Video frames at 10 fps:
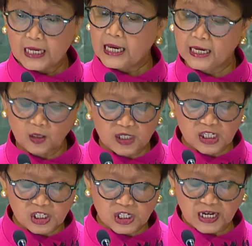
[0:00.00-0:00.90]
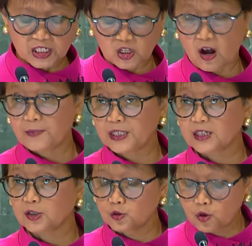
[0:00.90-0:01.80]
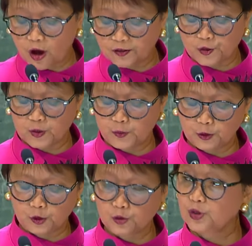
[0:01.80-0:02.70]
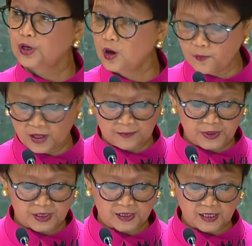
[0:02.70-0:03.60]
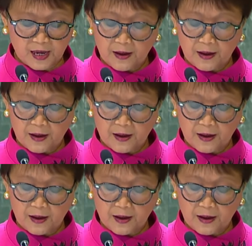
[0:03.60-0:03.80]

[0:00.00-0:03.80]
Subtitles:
Indonesia is committed to contribute to global peace